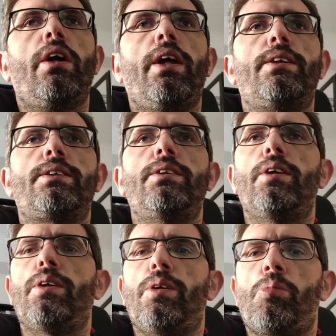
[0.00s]
It's
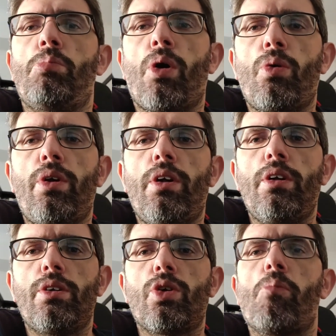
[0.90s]
the Bone
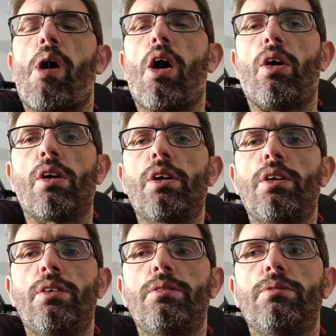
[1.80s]

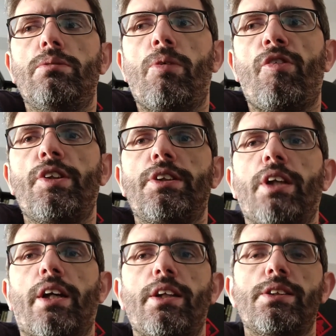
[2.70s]
Tomahawk.
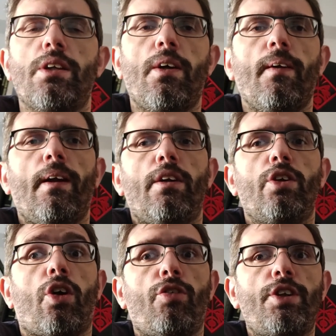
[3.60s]
it's like this.
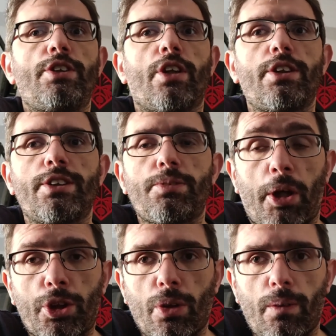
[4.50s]
The cover is nothing
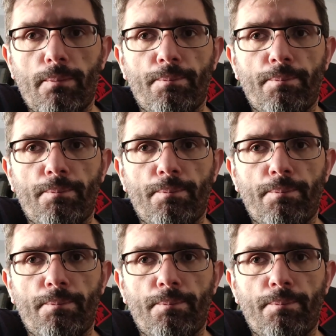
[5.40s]
special